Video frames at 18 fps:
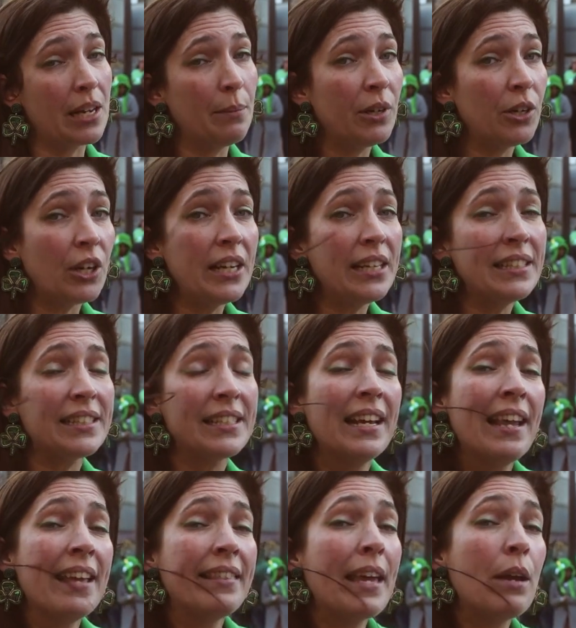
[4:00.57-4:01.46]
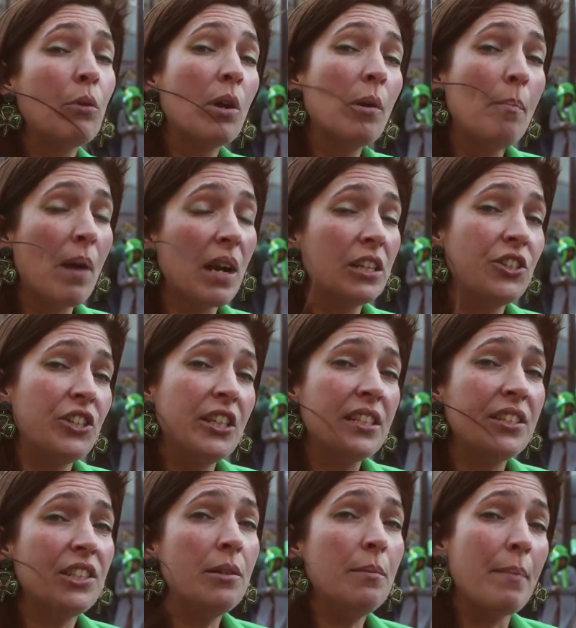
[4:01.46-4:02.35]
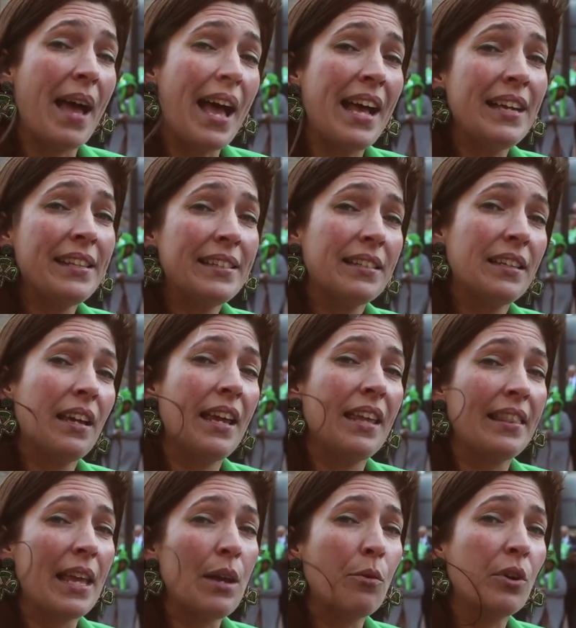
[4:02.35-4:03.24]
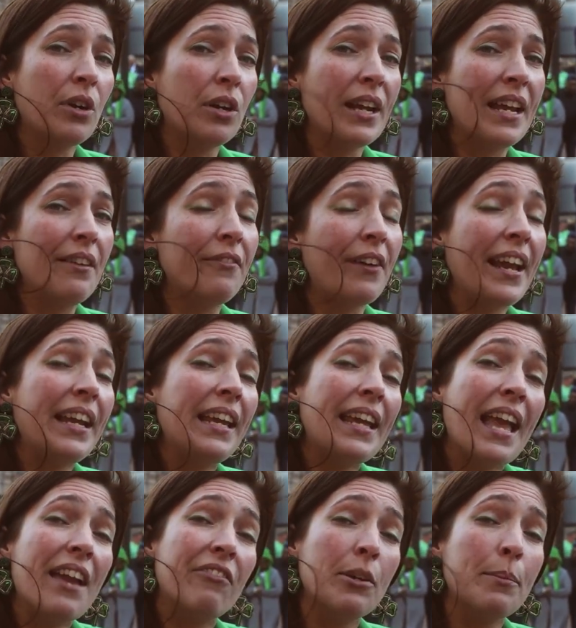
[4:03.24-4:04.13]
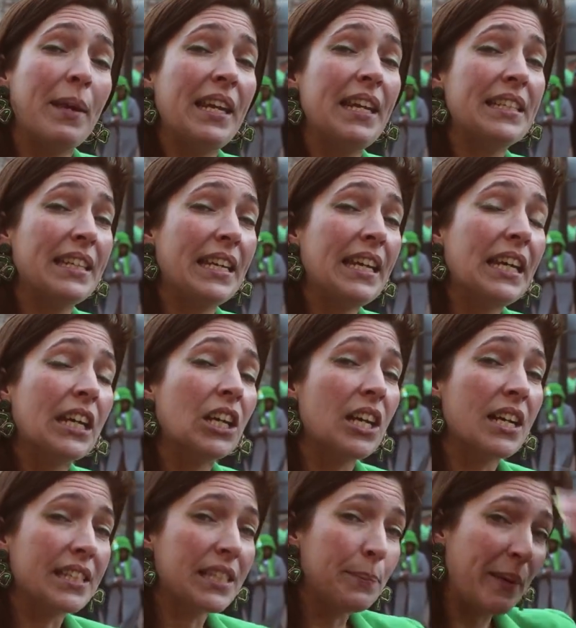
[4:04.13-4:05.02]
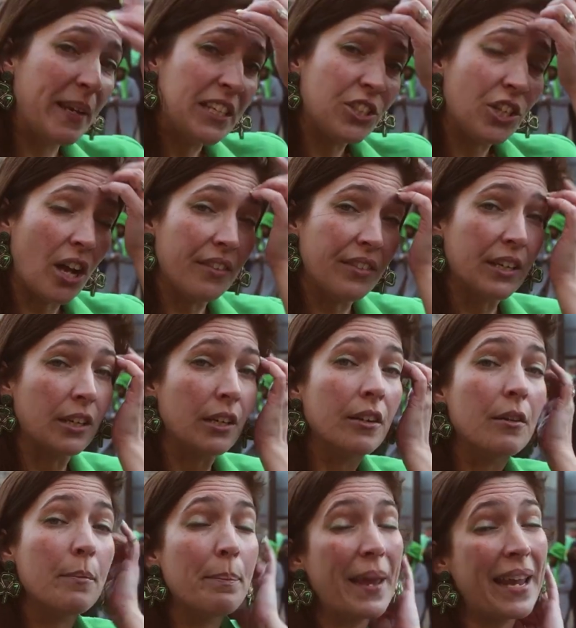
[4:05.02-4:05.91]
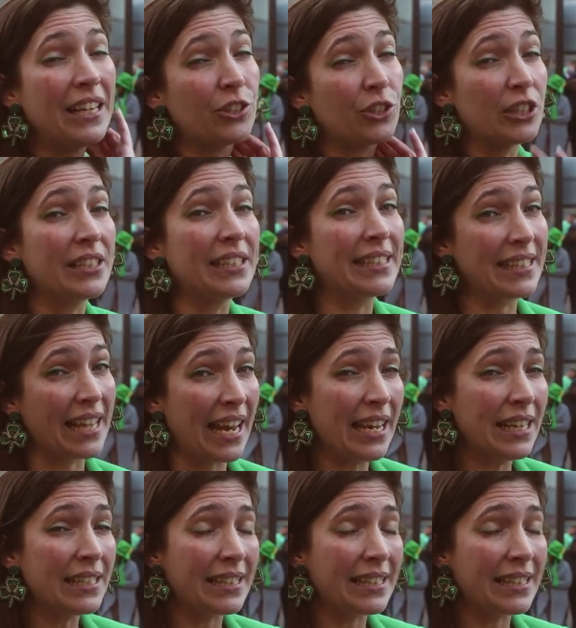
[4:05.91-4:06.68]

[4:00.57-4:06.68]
immigrants. They were marching to Mass, and they were inviting everybody to hear a speech on their patron saint,